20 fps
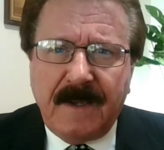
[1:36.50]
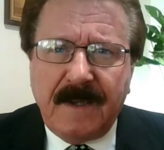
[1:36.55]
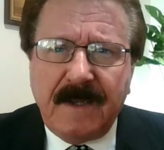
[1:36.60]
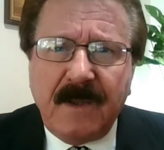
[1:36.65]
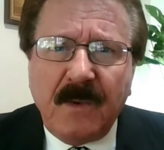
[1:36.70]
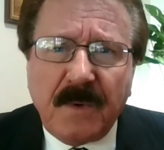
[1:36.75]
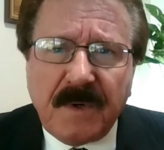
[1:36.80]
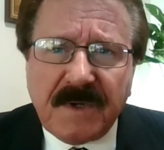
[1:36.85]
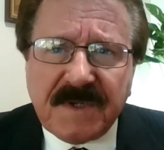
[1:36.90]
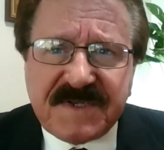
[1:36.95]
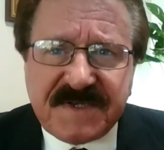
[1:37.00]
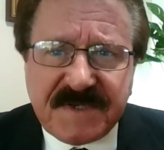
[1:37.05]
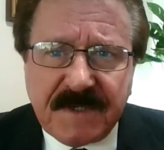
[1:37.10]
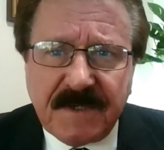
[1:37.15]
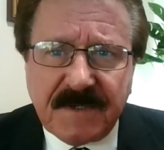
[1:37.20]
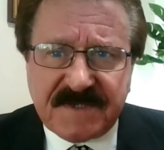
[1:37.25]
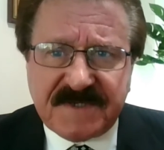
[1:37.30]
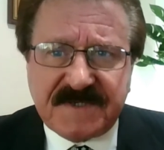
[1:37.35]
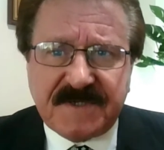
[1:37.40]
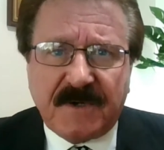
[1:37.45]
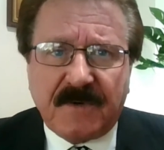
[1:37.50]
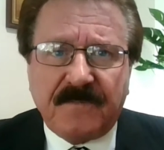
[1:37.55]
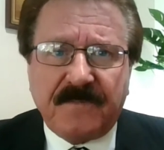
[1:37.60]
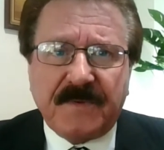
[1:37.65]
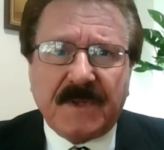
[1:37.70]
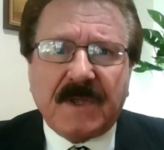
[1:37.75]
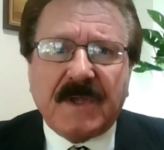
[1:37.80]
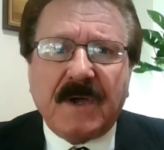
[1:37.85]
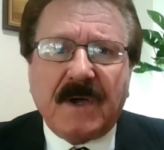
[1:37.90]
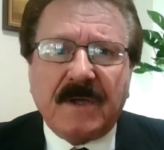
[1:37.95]
You want to see yourself
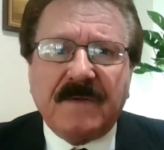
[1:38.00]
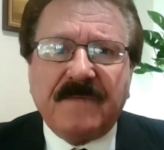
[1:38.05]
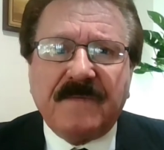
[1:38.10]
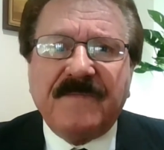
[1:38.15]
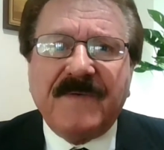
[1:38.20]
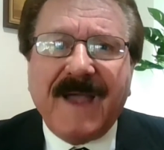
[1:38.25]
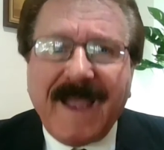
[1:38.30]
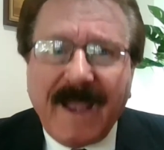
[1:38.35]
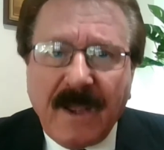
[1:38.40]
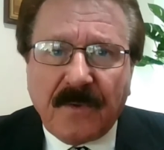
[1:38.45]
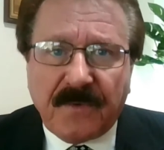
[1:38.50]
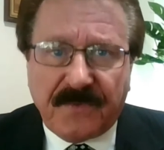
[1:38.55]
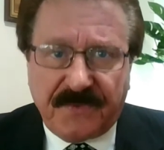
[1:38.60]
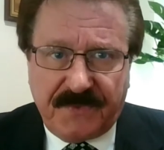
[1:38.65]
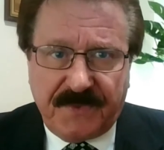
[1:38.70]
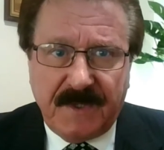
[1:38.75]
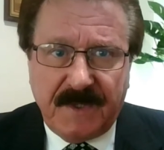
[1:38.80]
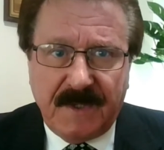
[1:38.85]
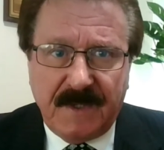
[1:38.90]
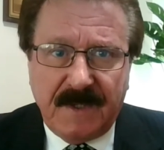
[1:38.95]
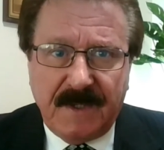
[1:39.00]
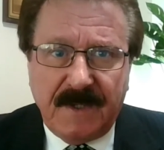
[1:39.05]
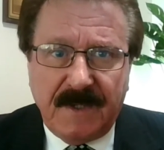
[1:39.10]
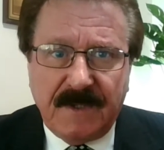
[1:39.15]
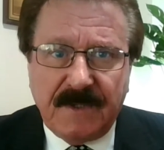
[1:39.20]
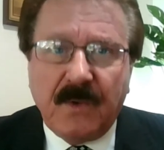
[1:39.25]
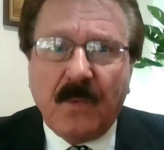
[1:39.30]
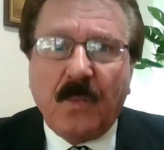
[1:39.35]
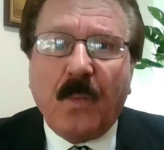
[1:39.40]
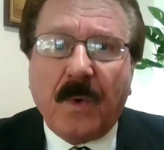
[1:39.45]
with the kind of health
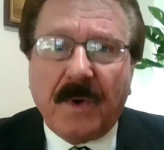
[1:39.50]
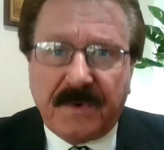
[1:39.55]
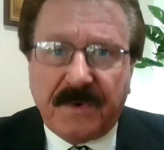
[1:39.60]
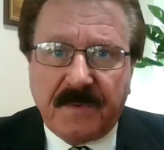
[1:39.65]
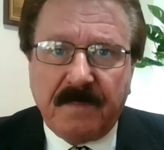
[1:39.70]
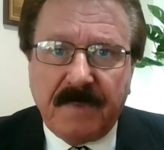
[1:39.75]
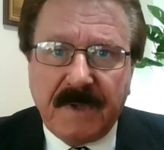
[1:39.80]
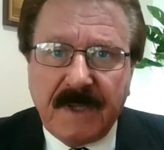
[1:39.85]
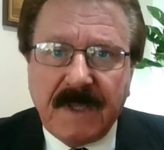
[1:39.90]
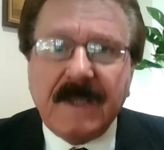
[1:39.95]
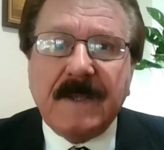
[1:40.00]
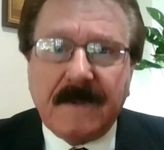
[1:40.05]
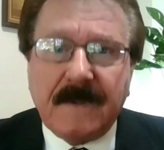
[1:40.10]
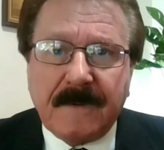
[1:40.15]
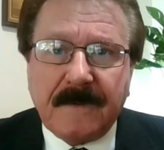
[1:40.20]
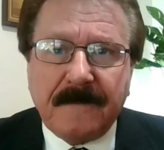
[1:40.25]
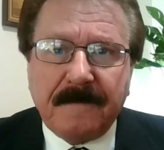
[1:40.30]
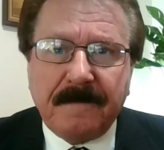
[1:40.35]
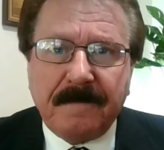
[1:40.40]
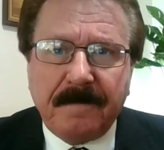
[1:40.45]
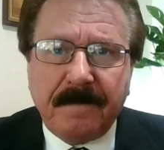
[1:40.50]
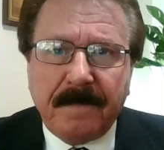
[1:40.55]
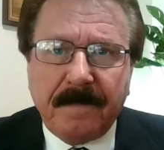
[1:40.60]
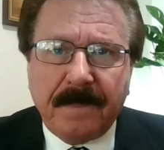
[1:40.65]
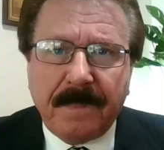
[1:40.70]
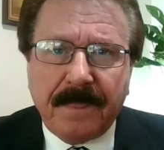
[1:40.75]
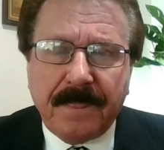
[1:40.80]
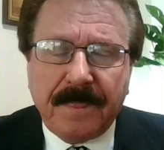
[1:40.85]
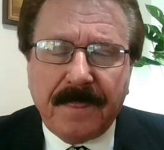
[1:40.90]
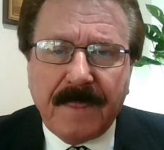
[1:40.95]
you want to be in.
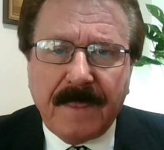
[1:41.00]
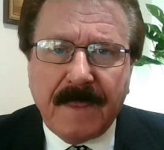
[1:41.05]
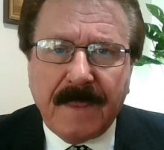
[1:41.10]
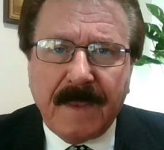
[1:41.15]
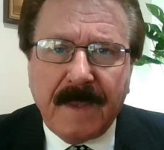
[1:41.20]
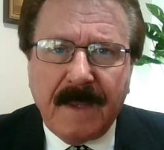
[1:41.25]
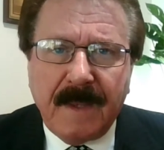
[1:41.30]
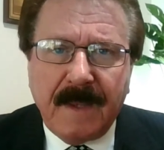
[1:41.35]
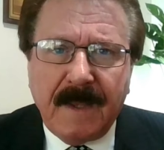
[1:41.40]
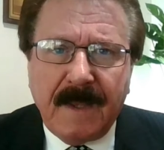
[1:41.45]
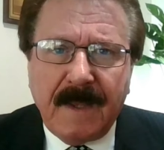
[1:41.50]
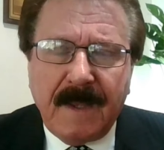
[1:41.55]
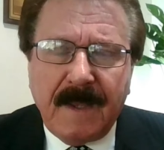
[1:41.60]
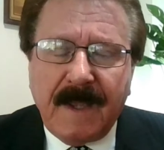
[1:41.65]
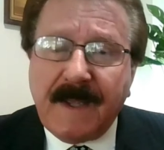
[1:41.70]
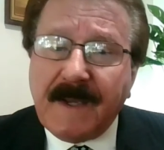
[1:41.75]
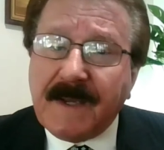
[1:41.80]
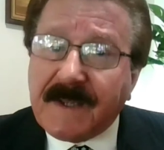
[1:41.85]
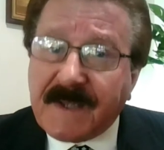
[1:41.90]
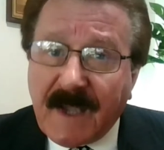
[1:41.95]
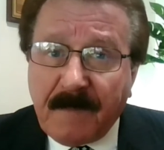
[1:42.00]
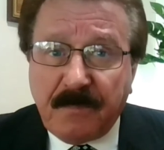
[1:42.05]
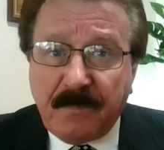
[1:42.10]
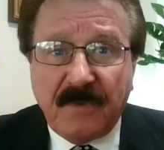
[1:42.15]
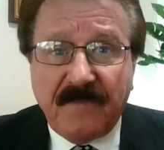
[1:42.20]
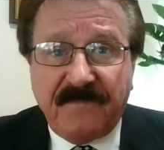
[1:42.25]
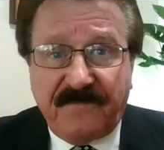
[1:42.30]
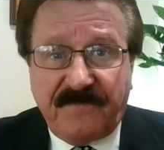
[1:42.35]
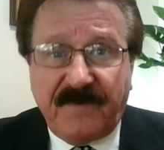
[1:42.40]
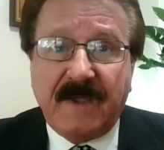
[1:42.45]
And a couple
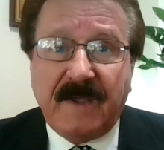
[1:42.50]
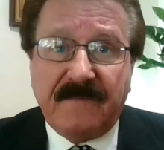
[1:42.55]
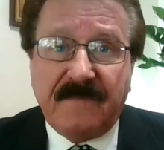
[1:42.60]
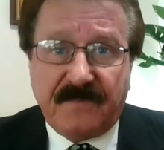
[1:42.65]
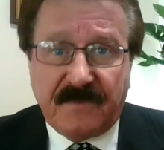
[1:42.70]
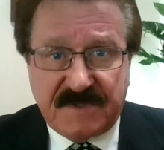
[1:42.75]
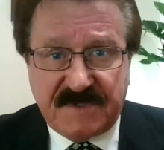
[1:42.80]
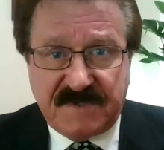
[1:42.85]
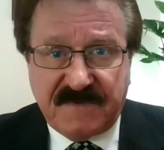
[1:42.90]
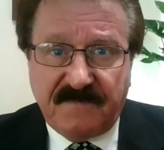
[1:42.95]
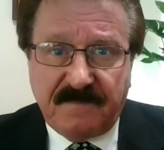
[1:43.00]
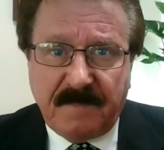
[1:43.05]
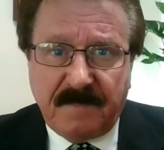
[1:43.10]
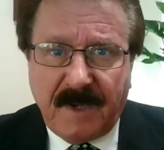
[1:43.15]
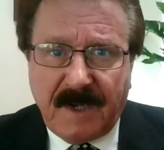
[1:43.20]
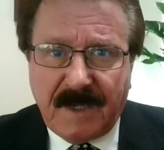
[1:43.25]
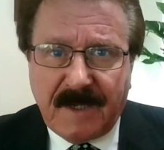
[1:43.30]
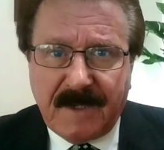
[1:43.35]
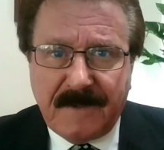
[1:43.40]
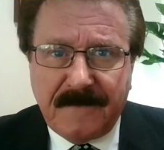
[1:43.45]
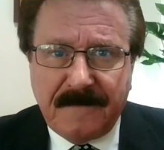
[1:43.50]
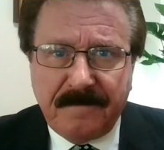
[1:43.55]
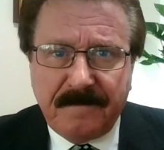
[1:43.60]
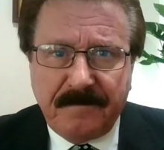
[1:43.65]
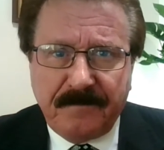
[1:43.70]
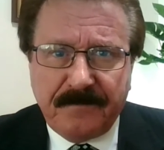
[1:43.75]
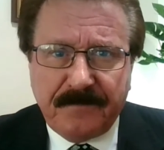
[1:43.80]
of favourites of mine.